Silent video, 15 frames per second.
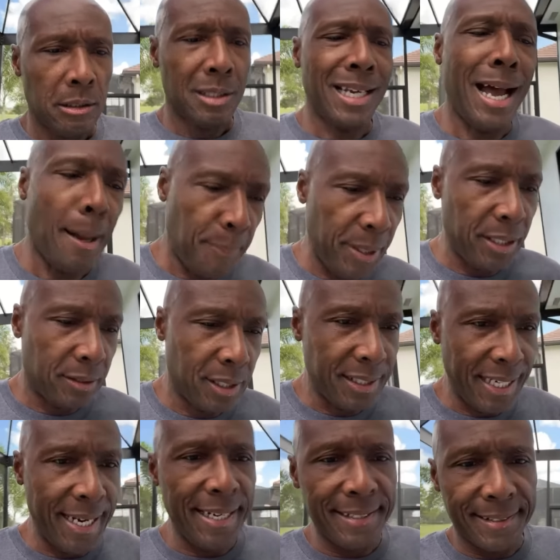topic,
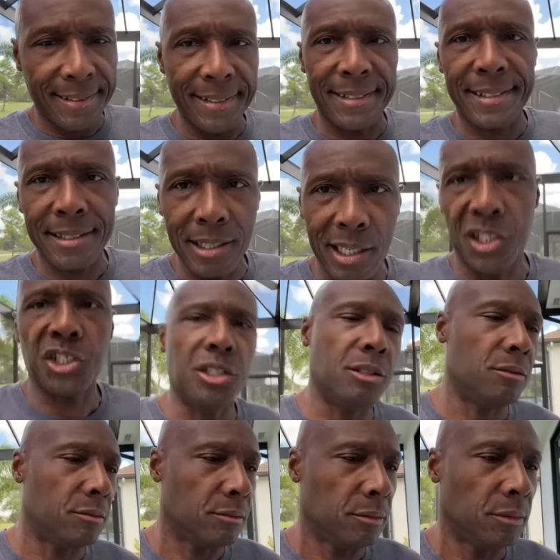today's discussion.
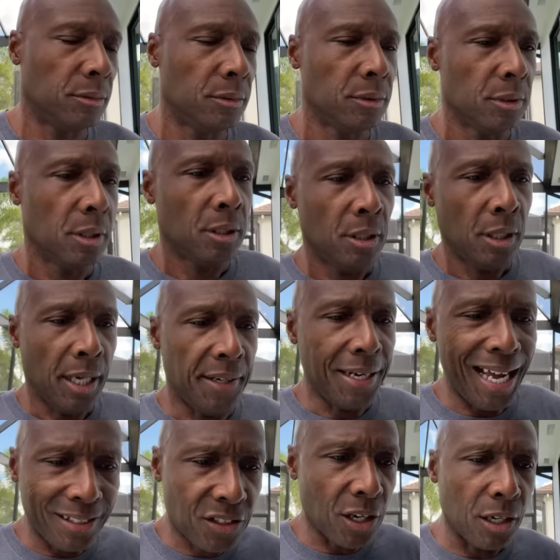And
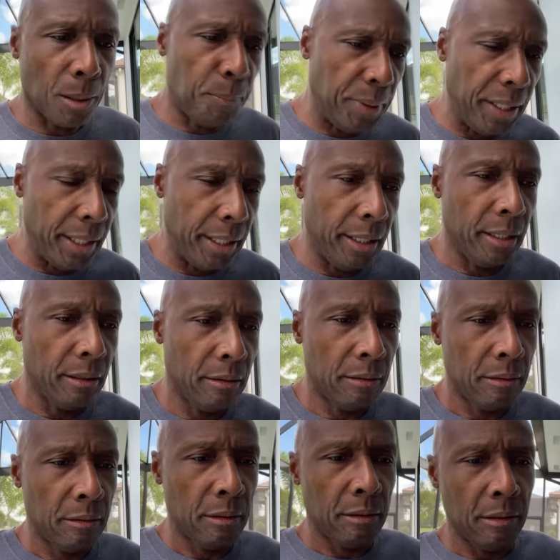that's going to be
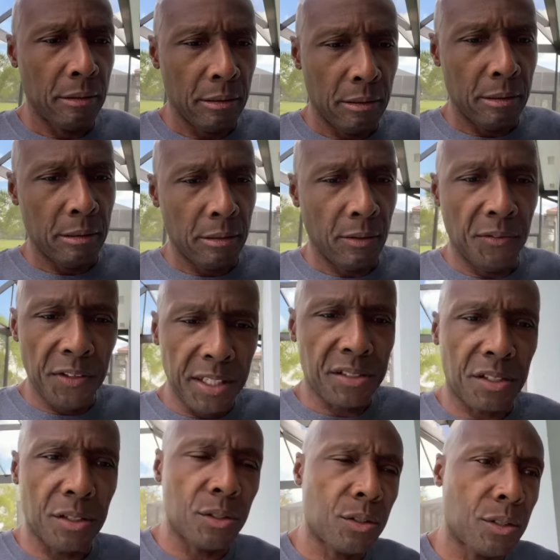
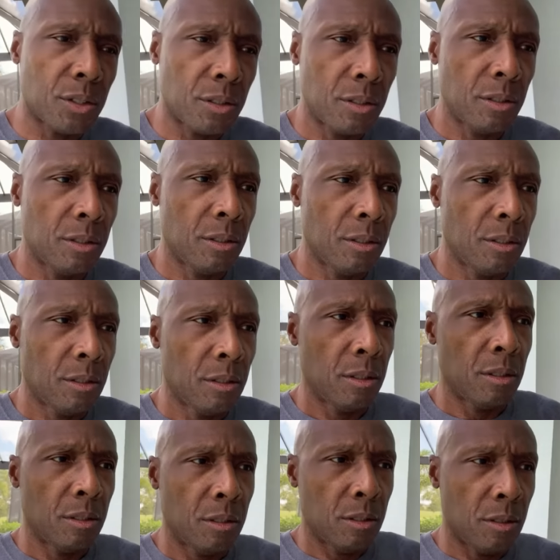this is
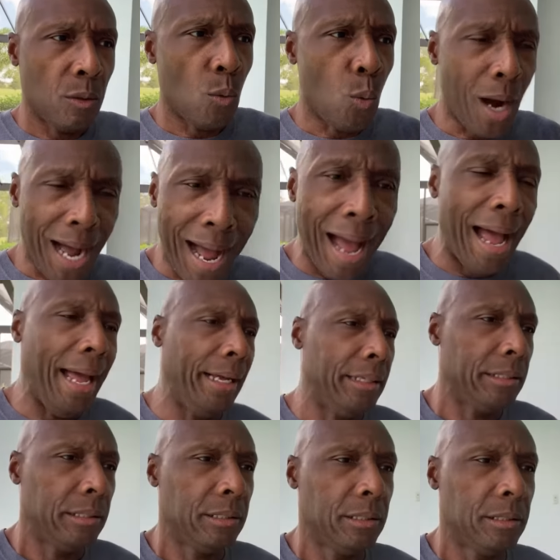why
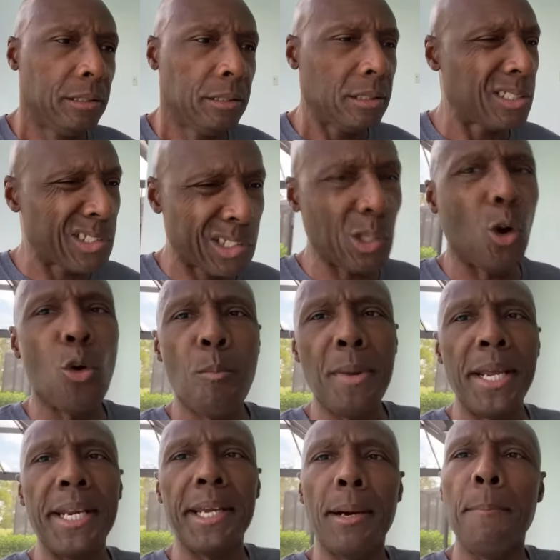so
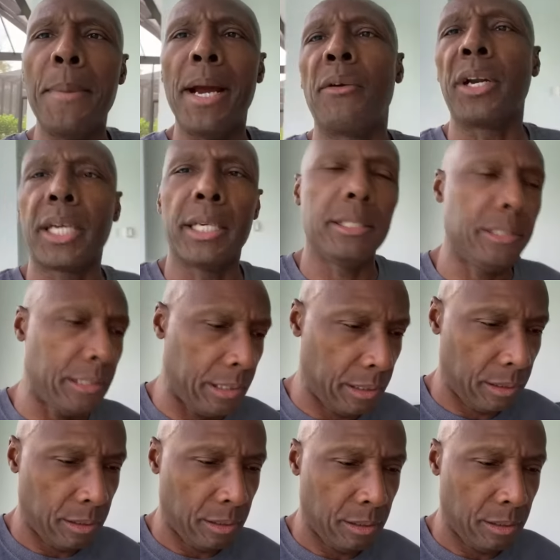many Americans